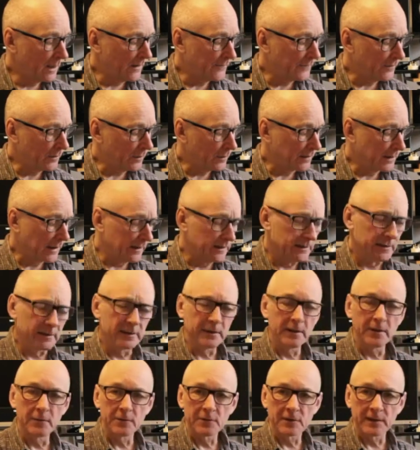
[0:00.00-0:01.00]
If you're kind
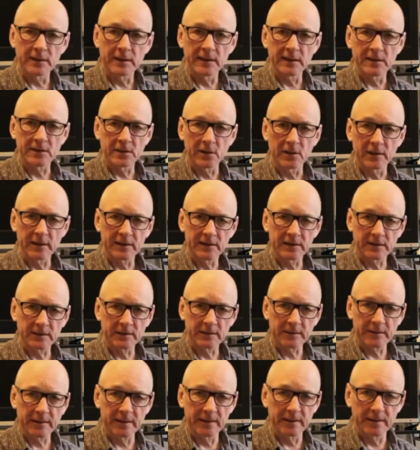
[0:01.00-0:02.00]
of new to the guitar,
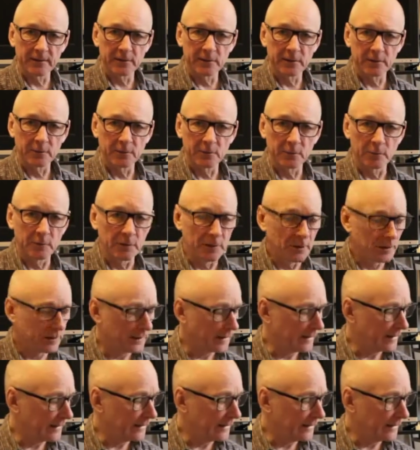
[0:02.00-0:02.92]
that's kind of hard work